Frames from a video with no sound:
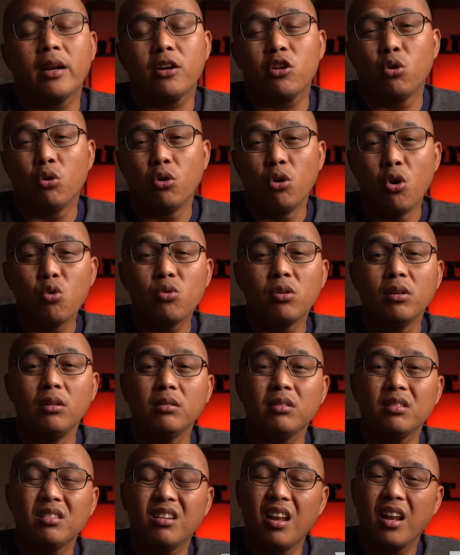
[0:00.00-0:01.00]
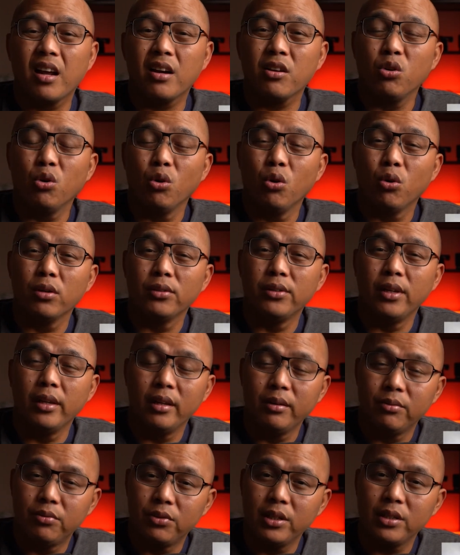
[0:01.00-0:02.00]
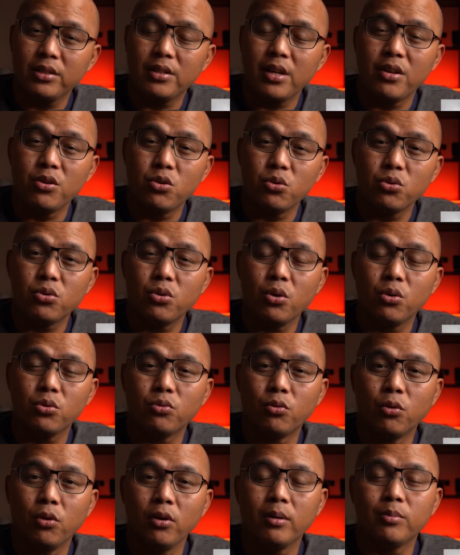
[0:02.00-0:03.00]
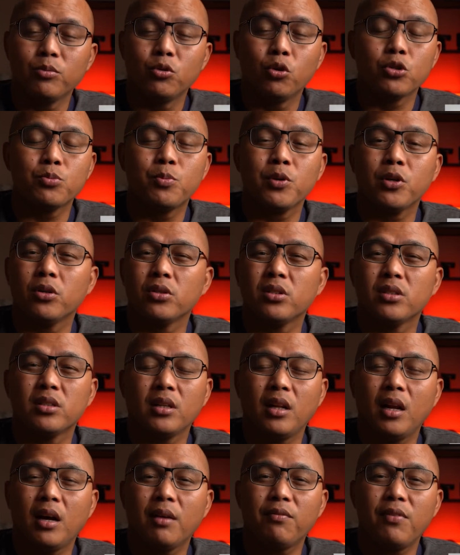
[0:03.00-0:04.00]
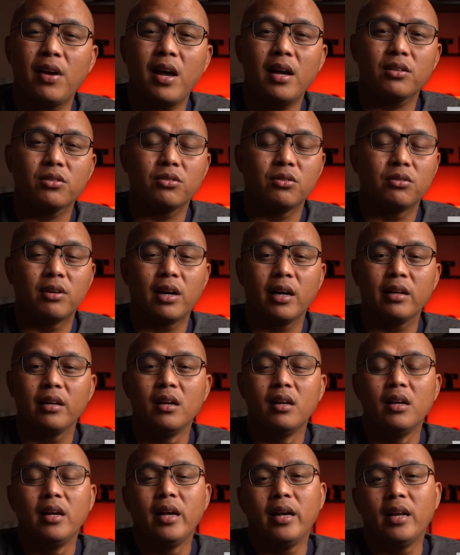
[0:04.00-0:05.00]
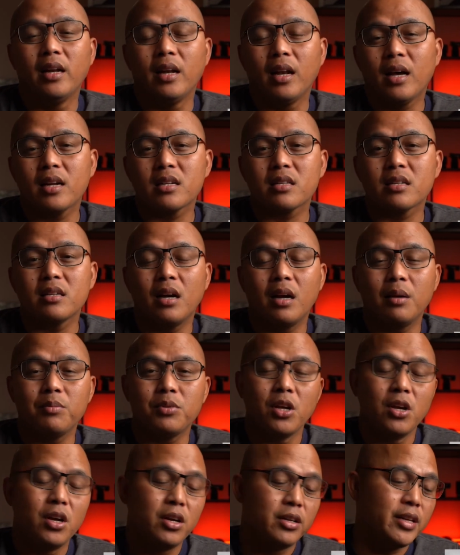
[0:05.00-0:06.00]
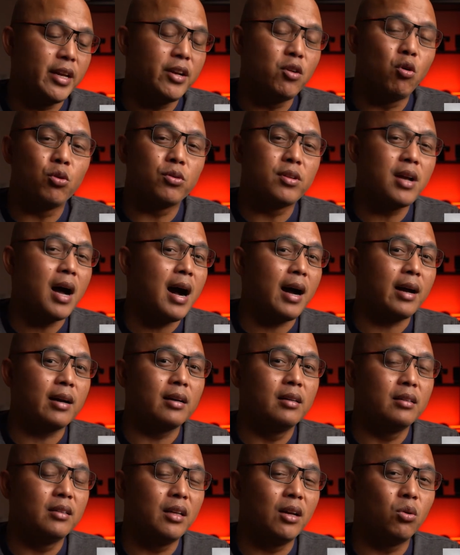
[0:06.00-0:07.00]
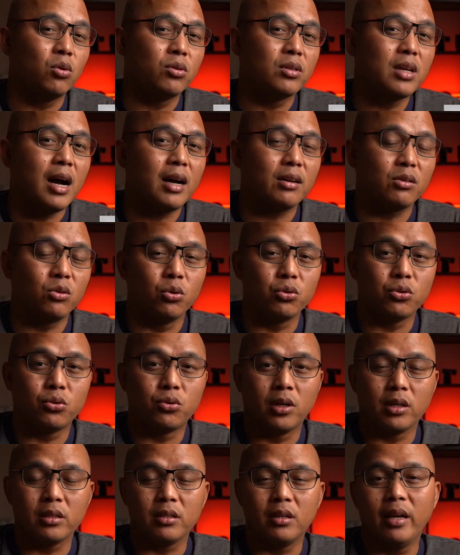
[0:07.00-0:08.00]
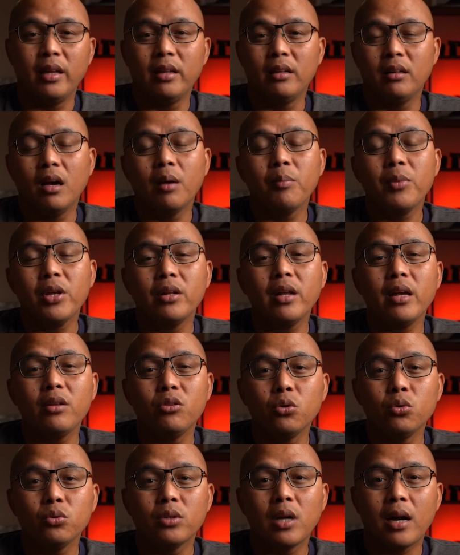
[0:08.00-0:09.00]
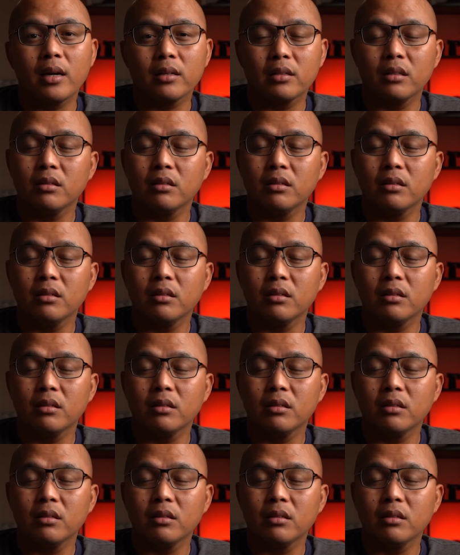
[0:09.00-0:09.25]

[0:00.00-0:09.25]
local deliveries, they use those roll-up doors because it's a lot faster, right? And a lot of times they don't dock. They don't dock those trucks. And I mean, they do dock